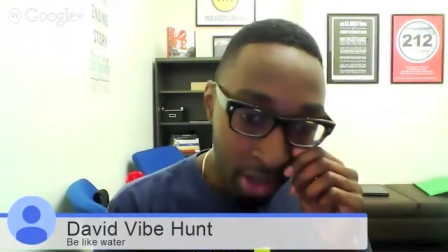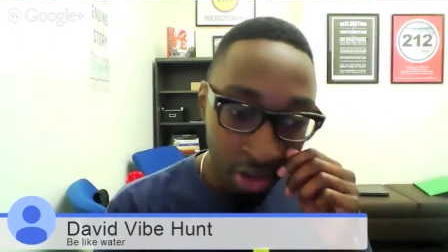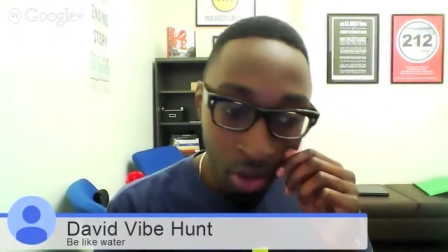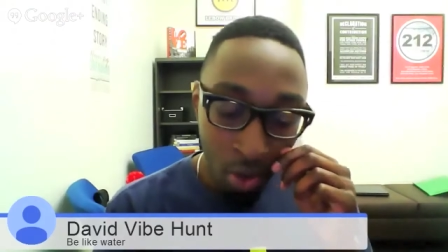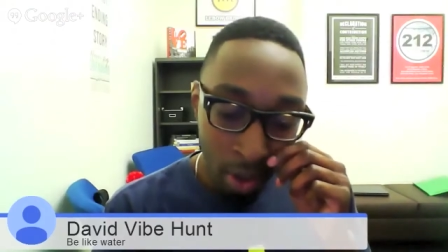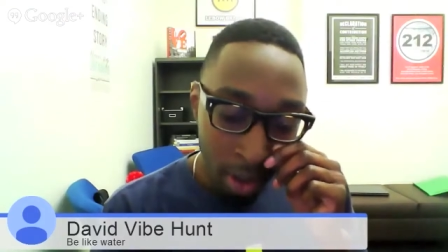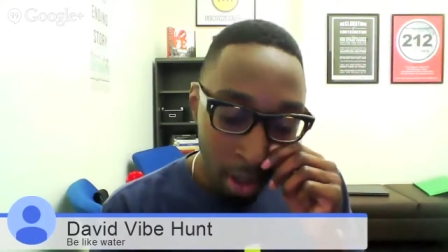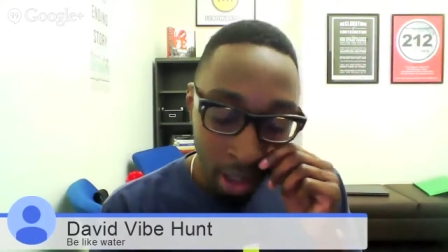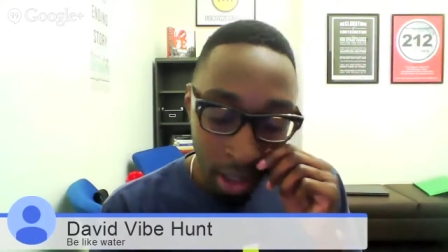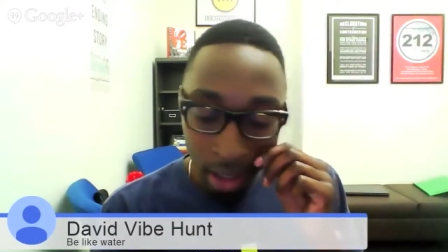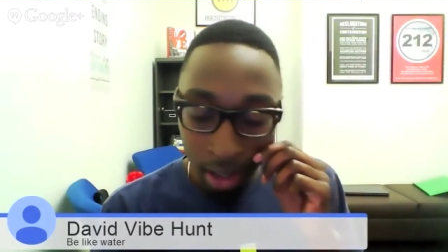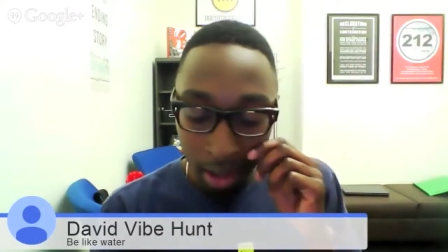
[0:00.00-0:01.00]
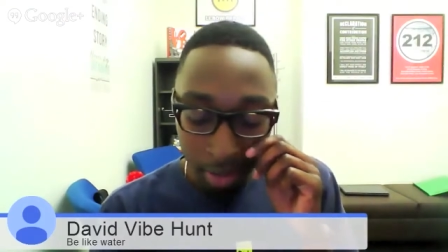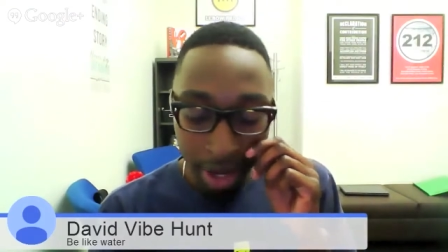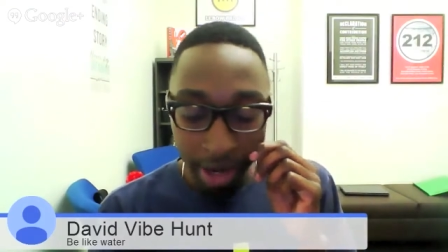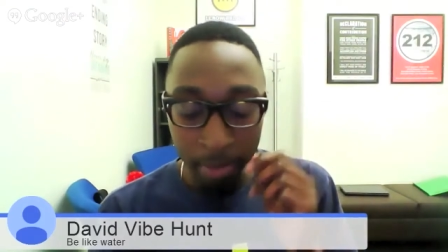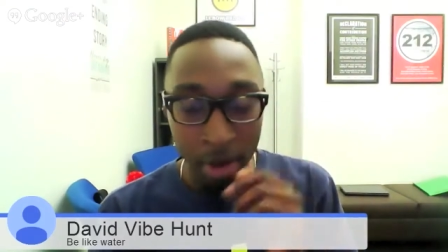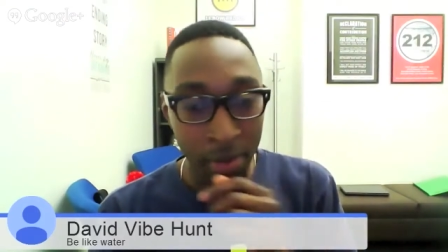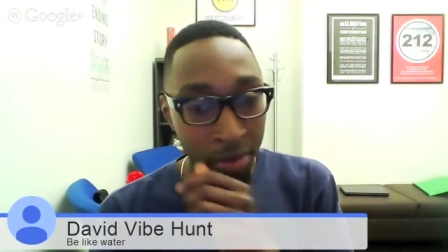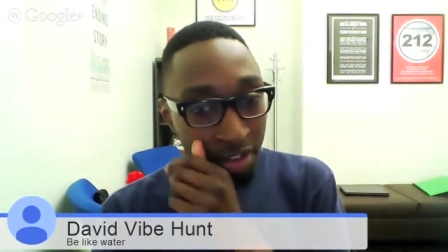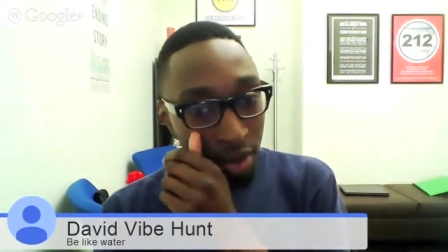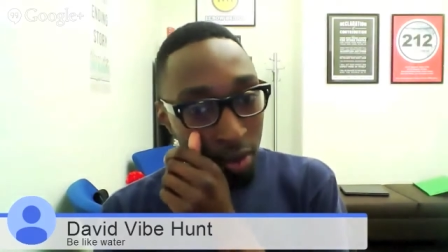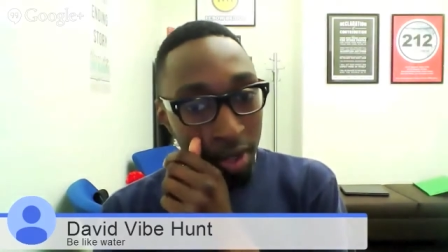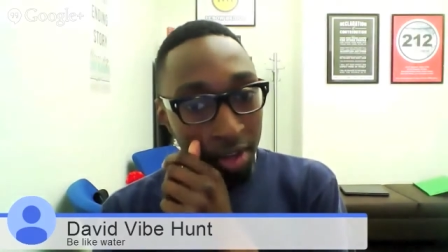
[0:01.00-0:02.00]
to do in the, in about a month or
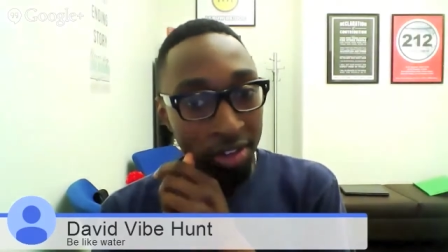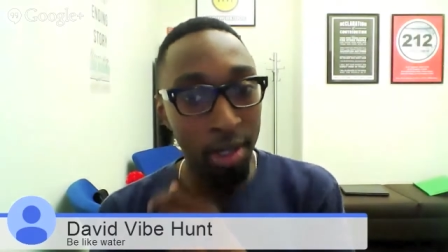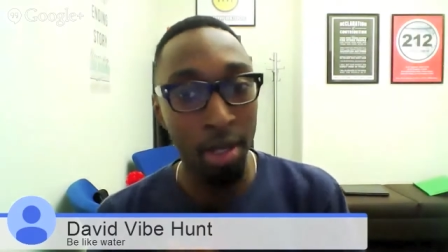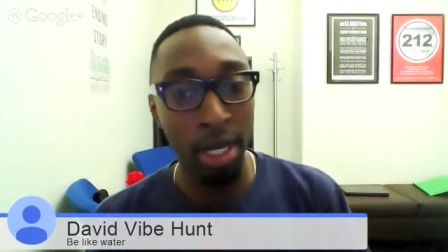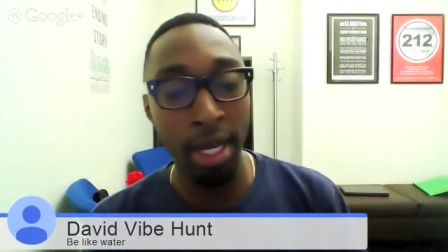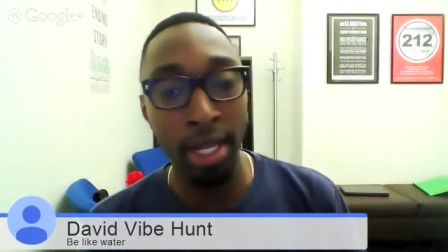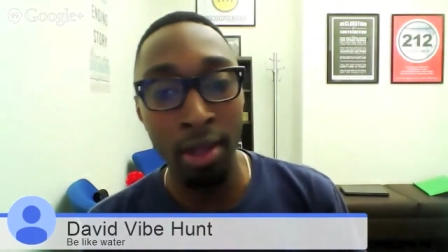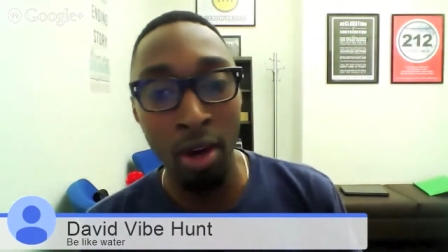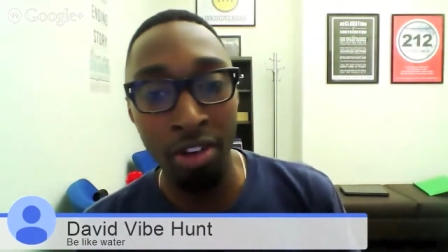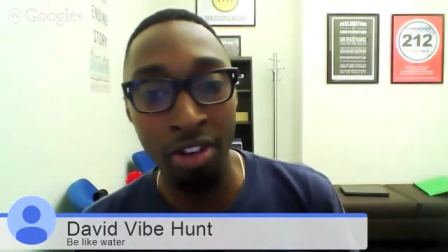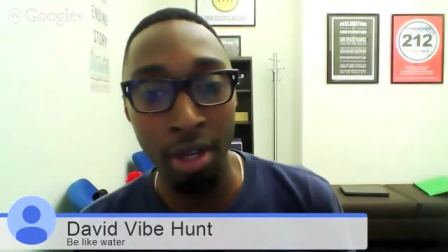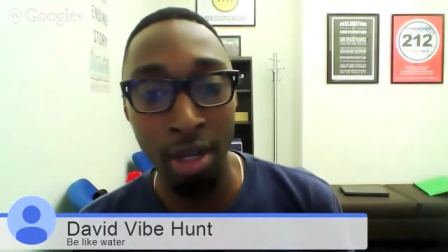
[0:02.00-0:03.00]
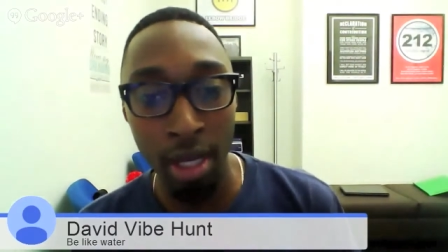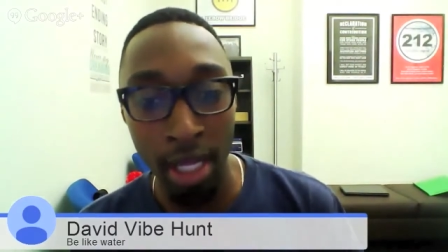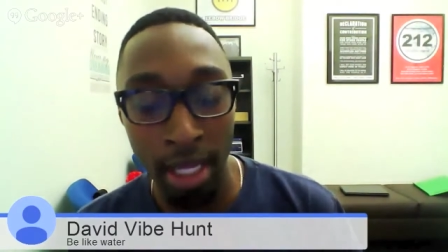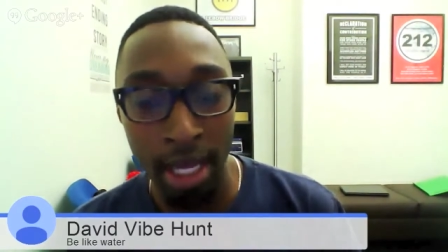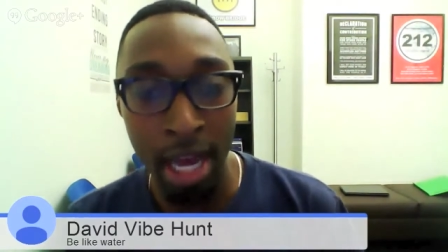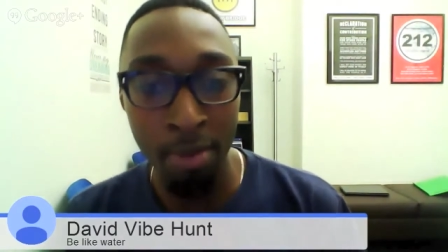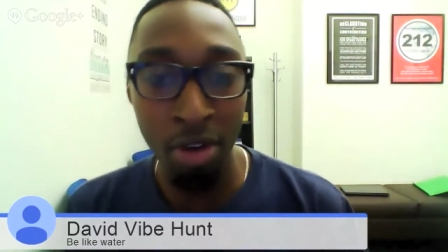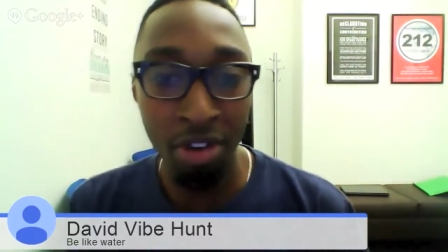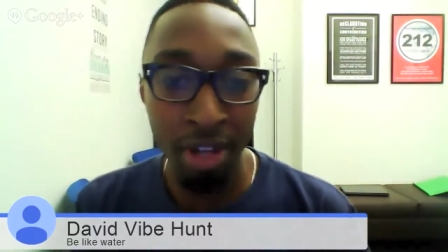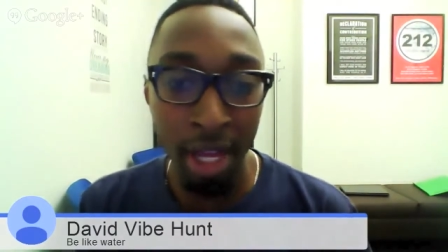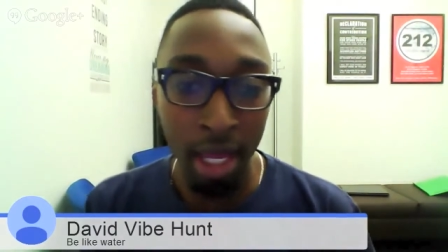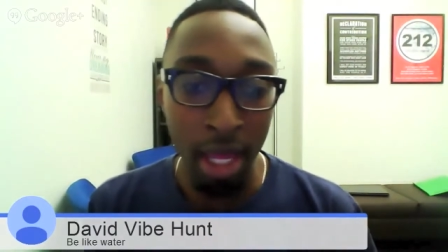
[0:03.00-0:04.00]
so is uh, launch an
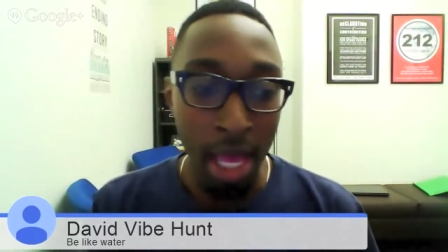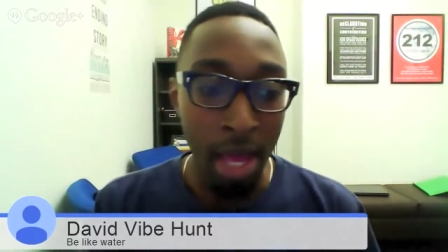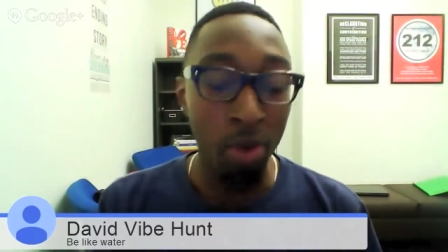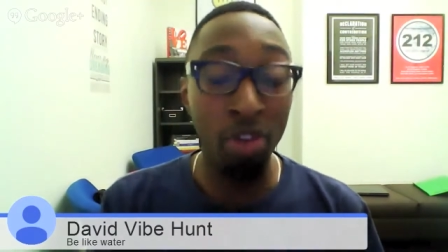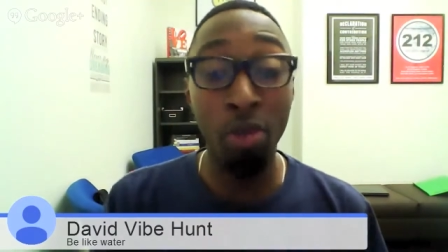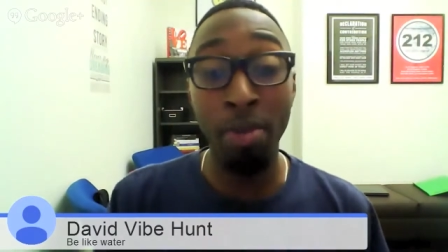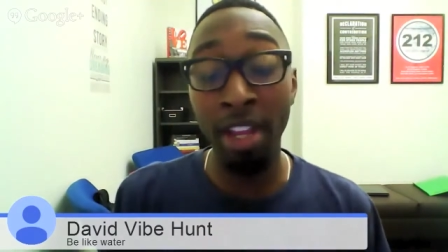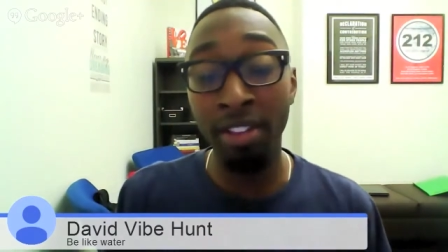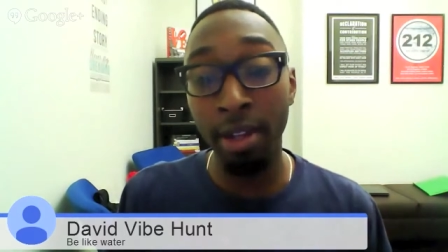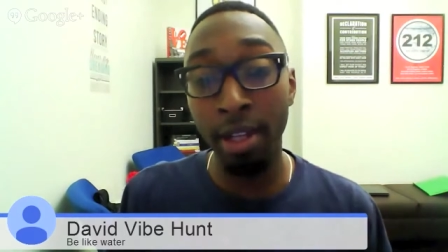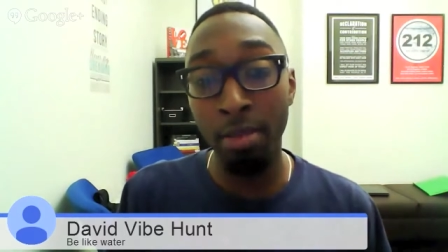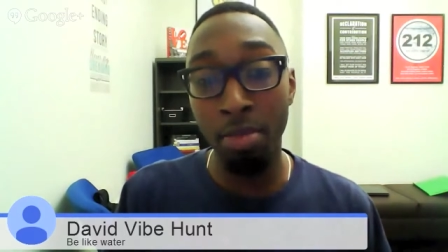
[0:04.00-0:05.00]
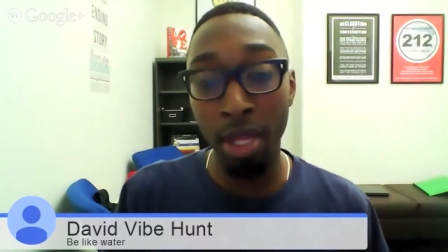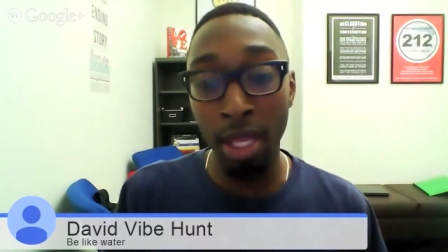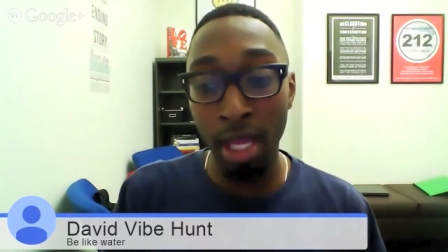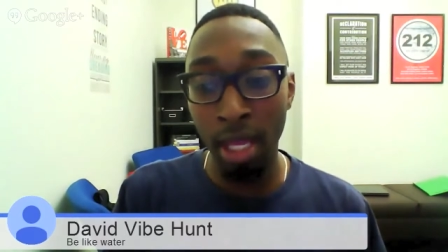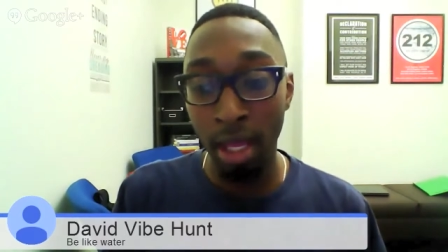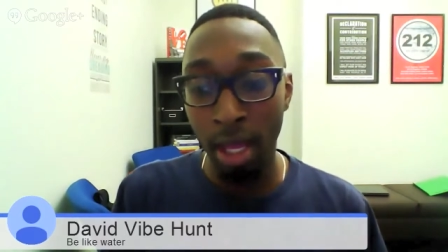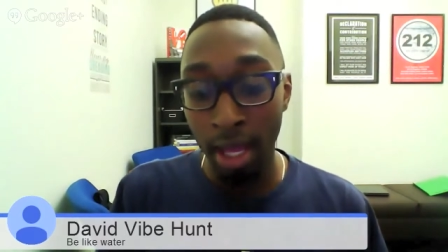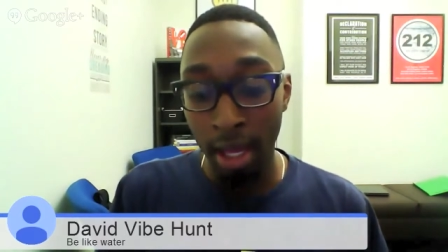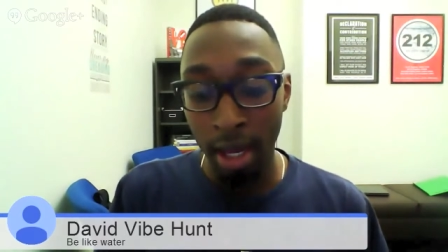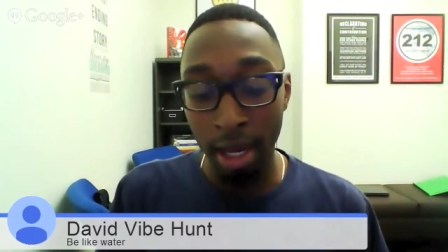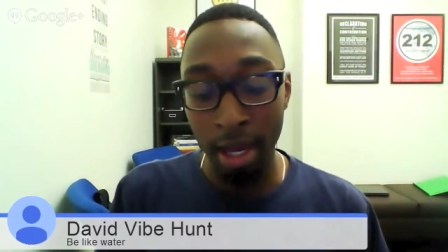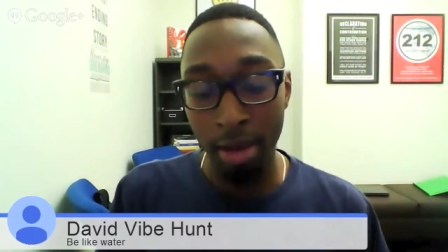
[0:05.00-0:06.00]
e-commerce site, which will basically be
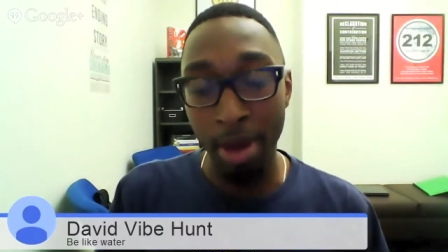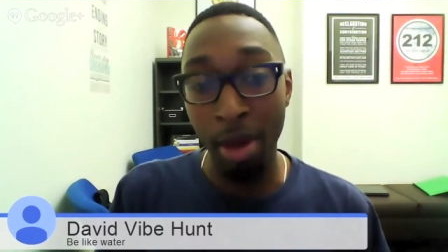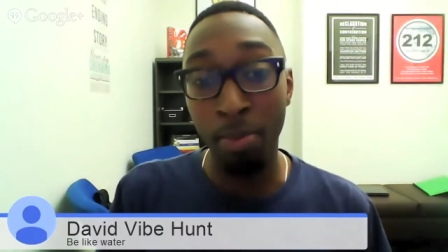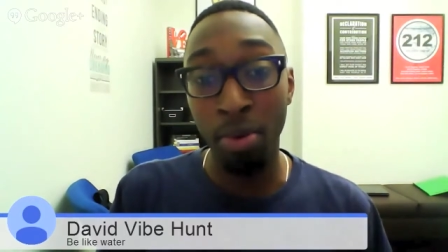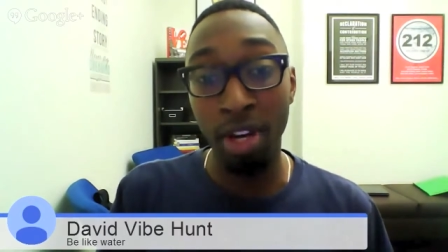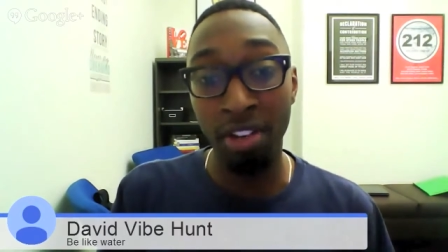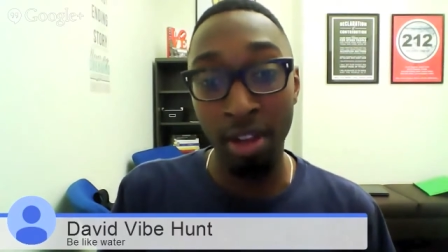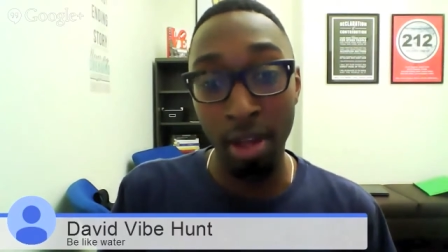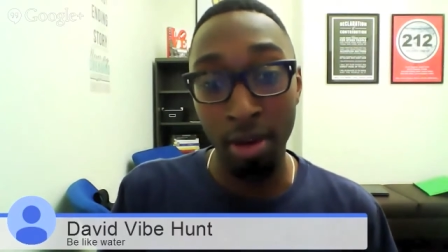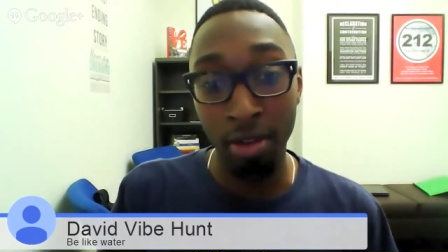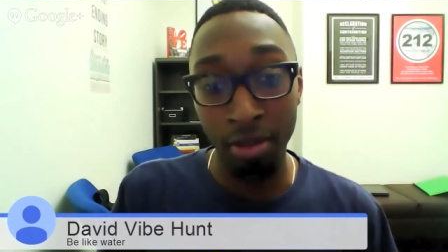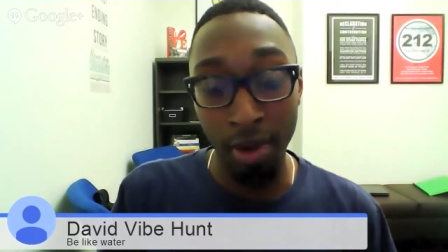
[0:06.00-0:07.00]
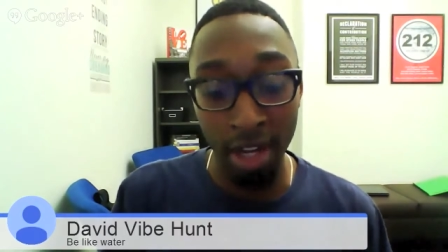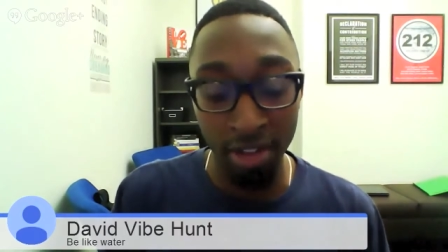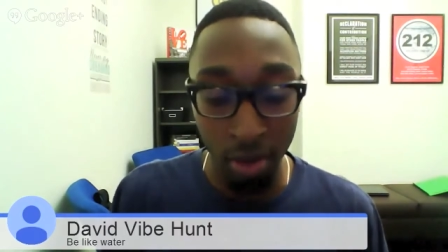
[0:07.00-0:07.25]
uh, about pre-sales, right?